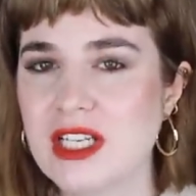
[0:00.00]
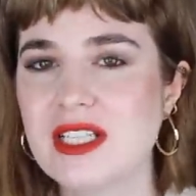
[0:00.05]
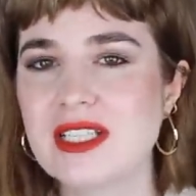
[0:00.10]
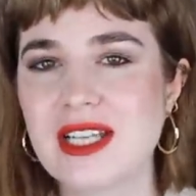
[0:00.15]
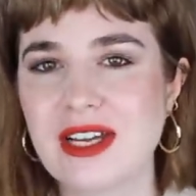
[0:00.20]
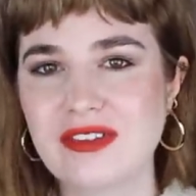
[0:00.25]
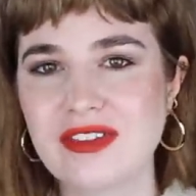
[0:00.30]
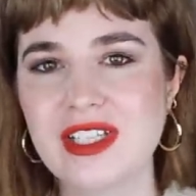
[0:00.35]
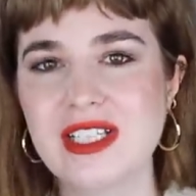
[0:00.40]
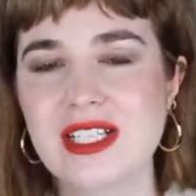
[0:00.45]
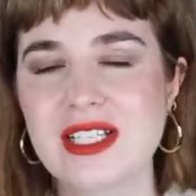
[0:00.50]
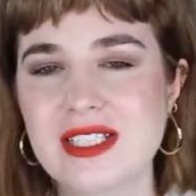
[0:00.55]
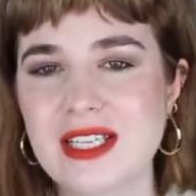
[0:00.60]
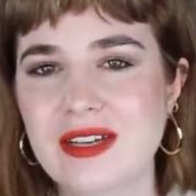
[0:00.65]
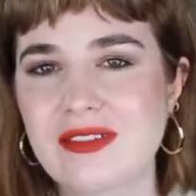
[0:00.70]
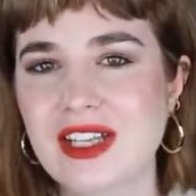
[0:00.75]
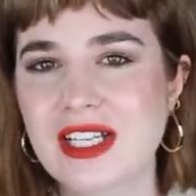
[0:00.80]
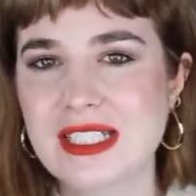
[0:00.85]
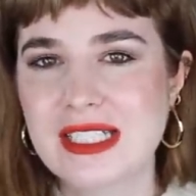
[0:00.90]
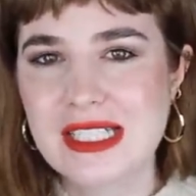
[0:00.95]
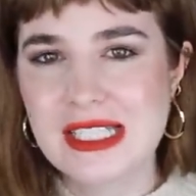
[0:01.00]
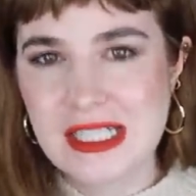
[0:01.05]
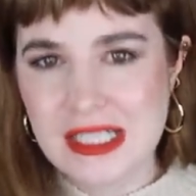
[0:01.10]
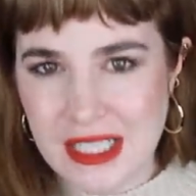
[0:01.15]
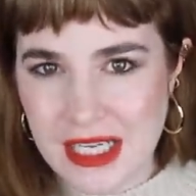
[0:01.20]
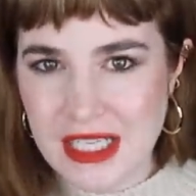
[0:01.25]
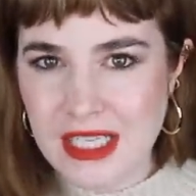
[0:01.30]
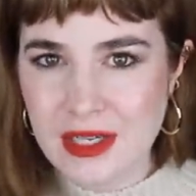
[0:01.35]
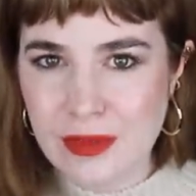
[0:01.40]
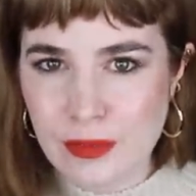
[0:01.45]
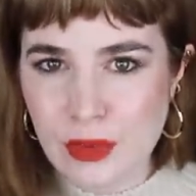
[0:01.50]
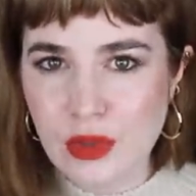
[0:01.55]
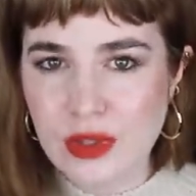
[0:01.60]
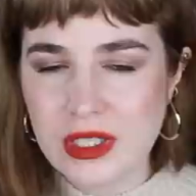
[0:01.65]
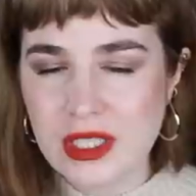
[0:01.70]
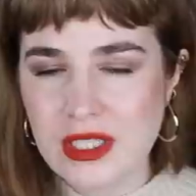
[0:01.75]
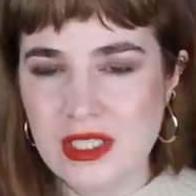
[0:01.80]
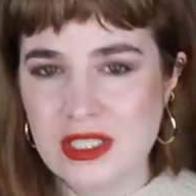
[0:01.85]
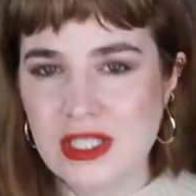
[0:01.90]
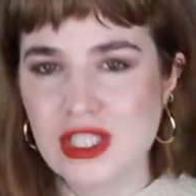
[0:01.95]
It definitely does have that slight
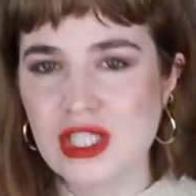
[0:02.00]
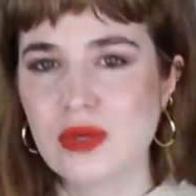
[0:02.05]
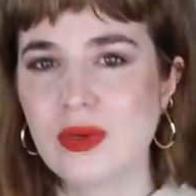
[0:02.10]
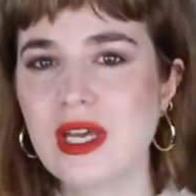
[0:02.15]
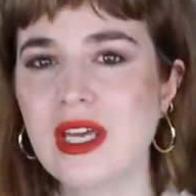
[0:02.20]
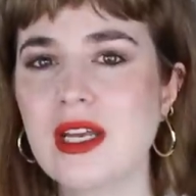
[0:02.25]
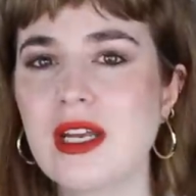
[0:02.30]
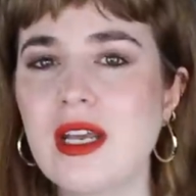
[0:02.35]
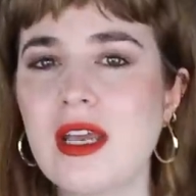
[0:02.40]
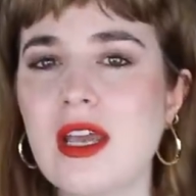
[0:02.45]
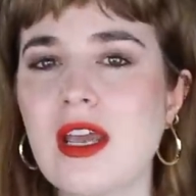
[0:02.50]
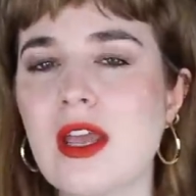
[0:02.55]
emollience to it.